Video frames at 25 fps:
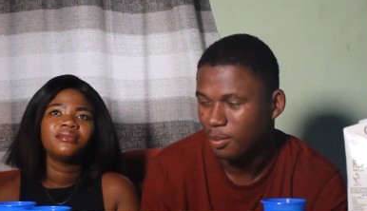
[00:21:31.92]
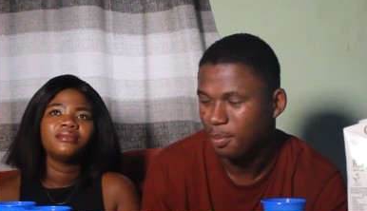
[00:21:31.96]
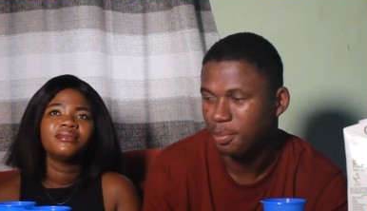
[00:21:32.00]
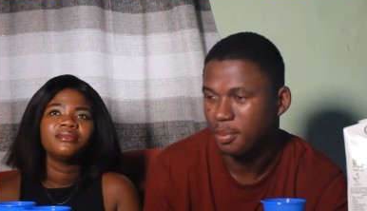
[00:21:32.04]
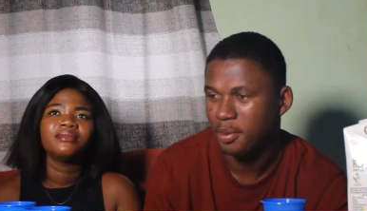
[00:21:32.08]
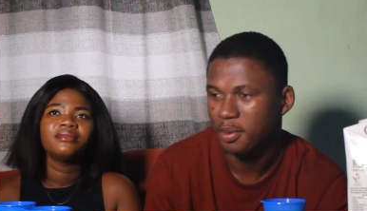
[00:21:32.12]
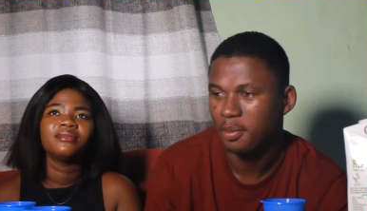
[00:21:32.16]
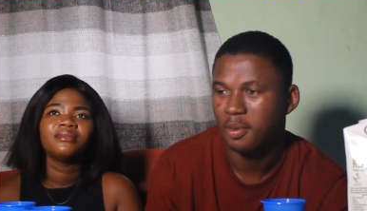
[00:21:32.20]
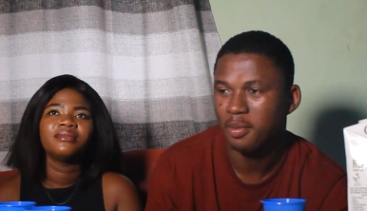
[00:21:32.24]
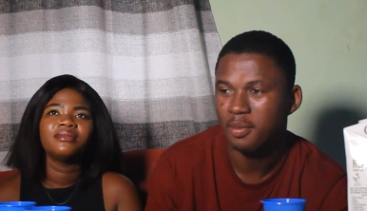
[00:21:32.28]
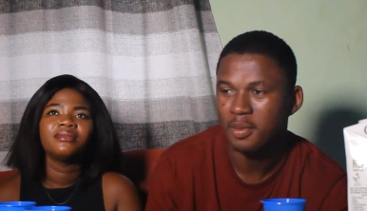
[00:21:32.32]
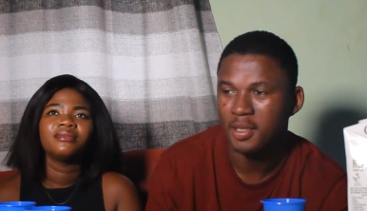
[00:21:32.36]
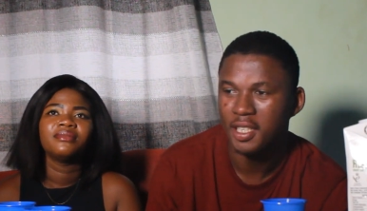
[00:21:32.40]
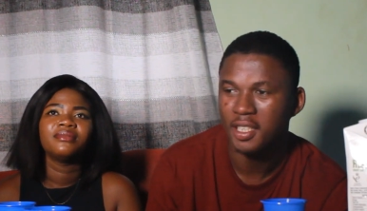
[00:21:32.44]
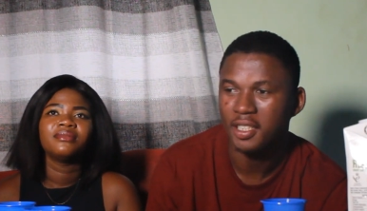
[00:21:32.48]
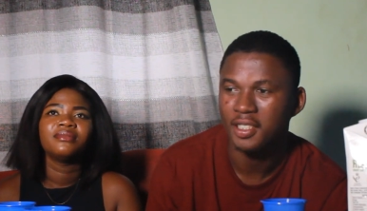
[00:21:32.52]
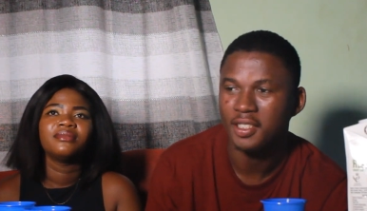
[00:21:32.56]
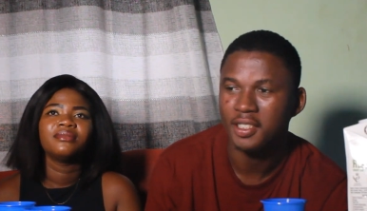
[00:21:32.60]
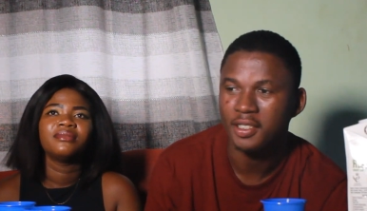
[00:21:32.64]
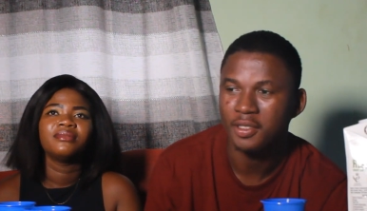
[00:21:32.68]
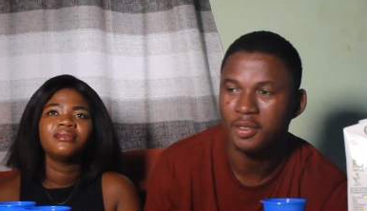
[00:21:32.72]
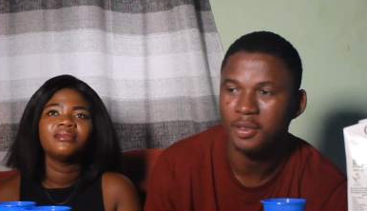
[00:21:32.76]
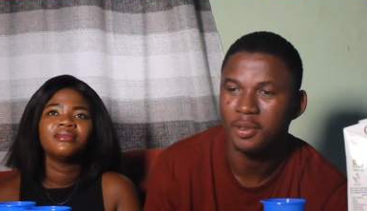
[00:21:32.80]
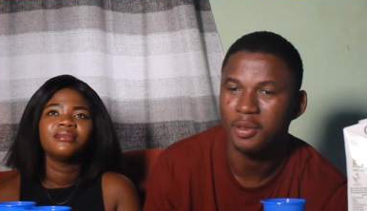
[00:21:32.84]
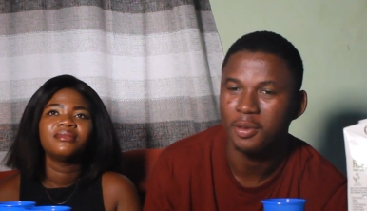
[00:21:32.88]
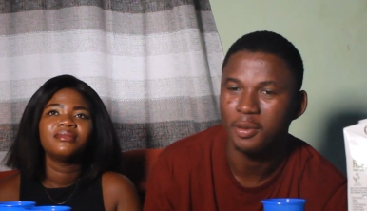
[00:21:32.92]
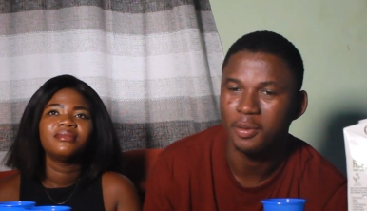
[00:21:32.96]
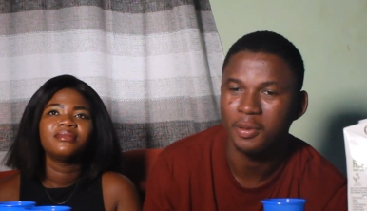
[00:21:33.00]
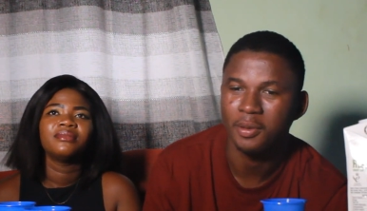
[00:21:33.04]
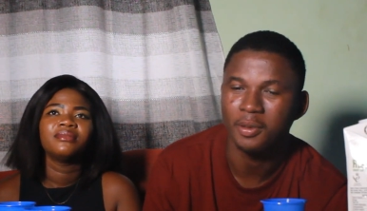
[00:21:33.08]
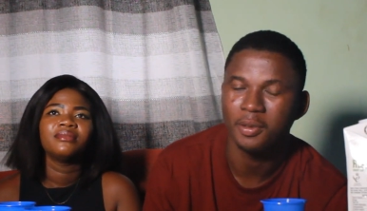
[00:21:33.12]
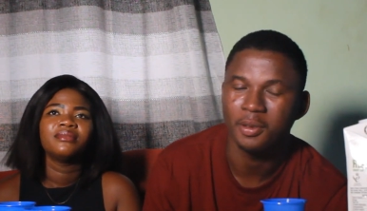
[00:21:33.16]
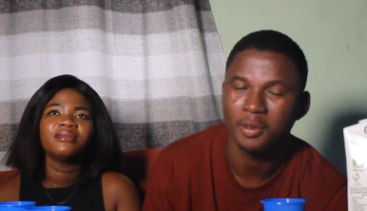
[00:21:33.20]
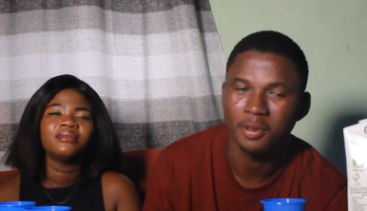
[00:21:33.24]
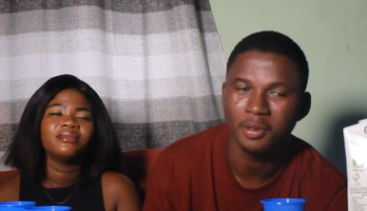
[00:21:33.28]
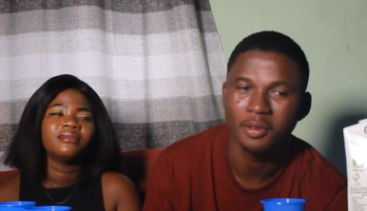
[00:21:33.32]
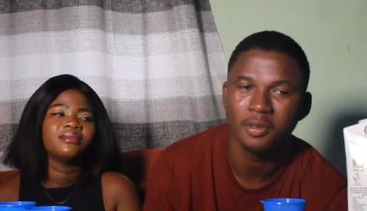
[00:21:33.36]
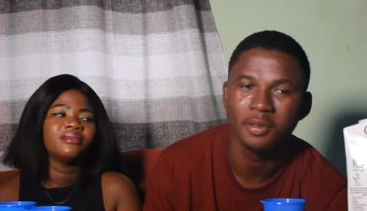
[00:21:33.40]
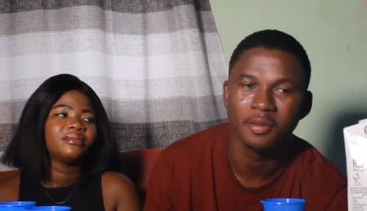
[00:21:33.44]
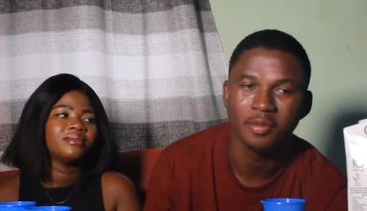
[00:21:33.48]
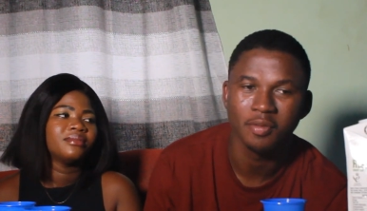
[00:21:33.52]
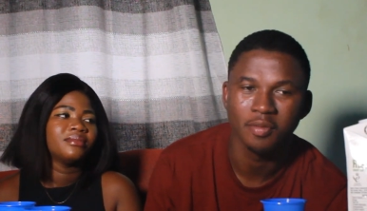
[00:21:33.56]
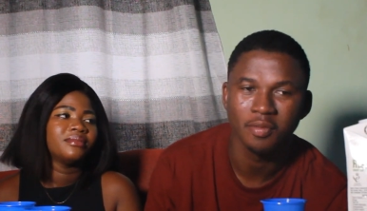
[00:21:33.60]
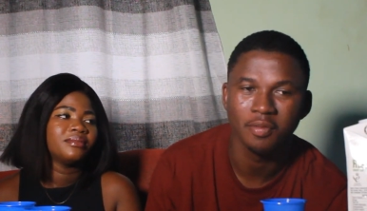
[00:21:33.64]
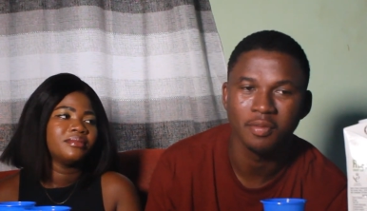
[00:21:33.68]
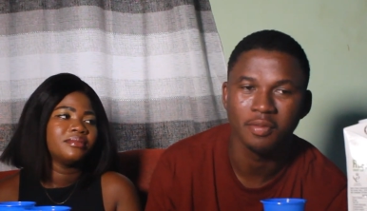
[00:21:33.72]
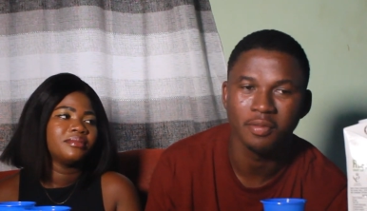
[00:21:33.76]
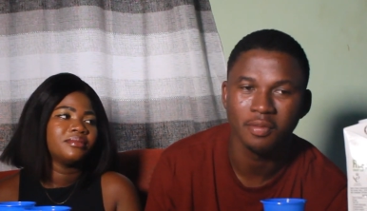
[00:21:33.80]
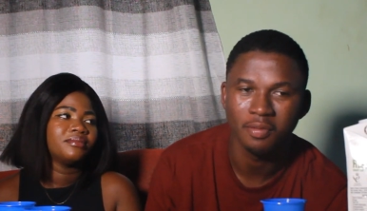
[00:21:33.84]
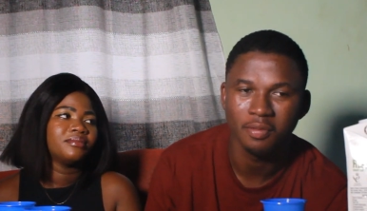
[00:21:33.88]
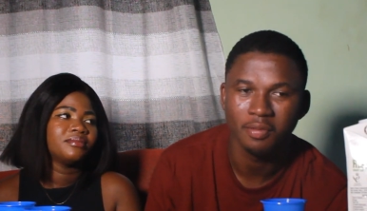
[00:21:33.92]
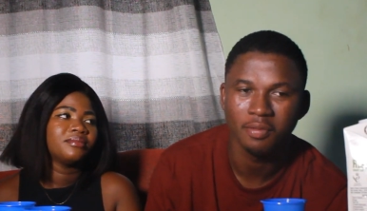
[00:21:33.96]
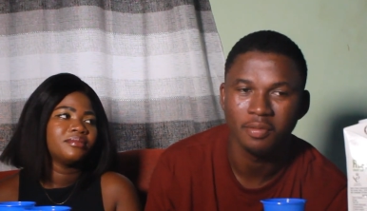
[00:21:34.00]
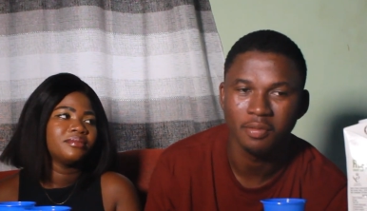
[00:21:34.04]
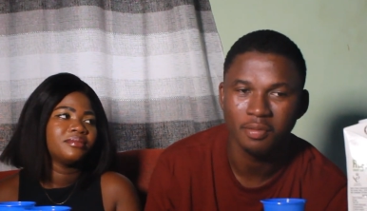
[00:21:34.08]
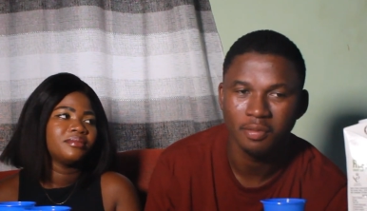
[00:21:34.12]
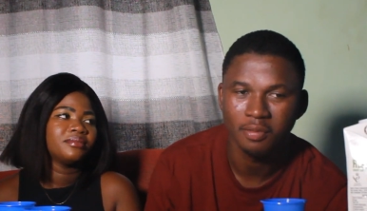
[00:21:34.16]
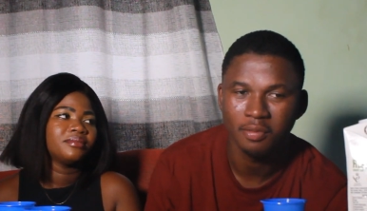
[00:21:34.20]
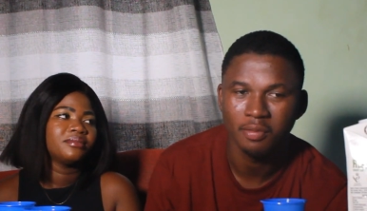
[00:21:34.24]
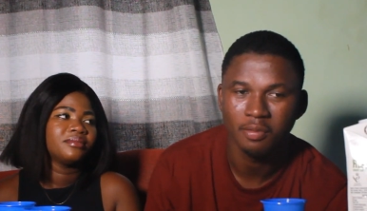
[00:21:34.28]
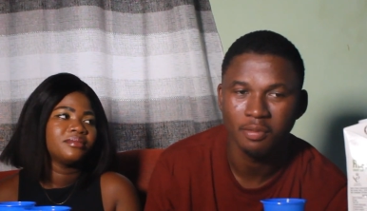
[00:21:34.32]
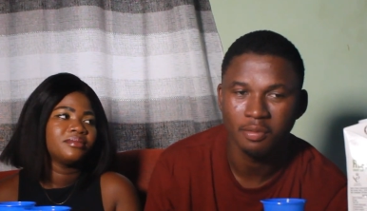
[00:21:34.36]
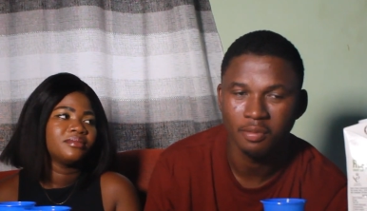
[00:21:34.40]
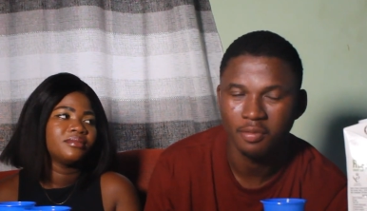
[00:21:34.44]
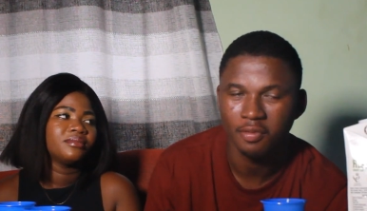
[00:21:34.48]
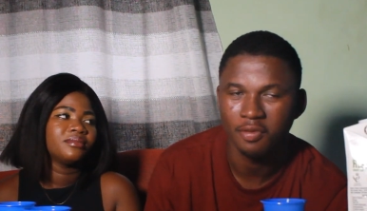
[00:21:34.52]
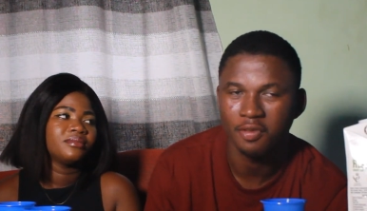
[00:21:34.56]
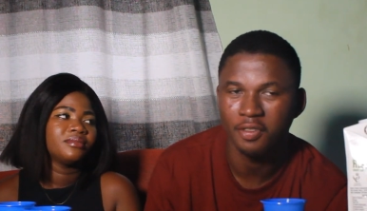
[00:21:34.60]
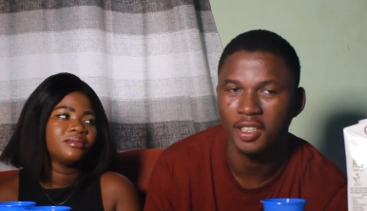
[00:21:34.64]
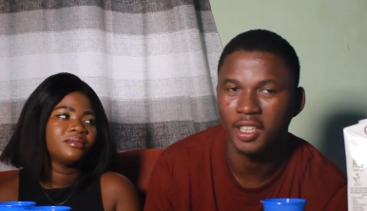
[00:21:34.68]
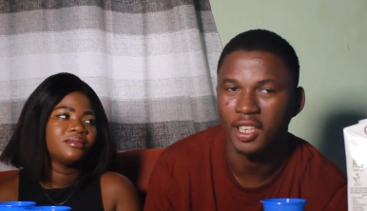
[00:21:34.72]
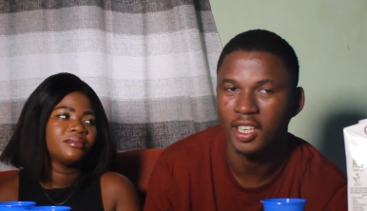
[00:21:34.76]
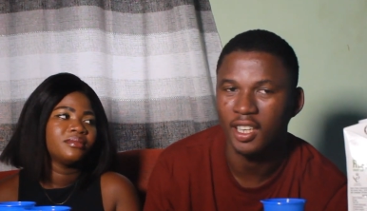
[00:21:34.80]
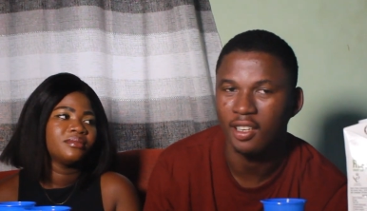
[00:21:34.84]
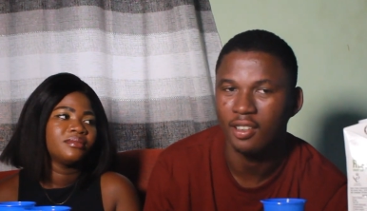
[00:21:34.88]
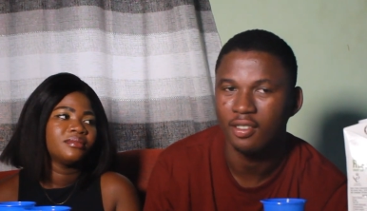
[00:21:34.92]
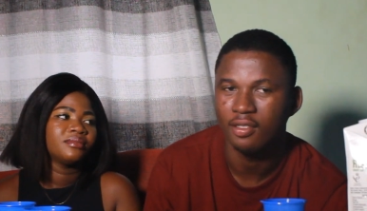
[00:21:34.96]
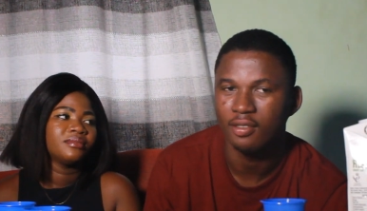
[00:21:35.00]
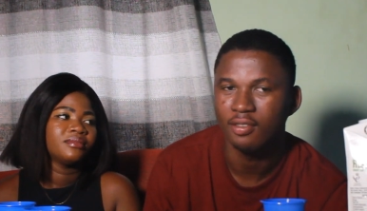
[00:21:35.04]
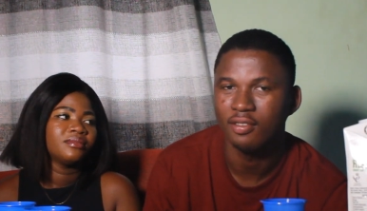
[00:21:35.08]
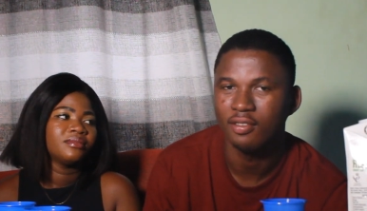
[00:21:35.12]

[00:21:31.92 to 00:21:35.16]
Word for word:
Speaker 1: Probably I'll just go for Fella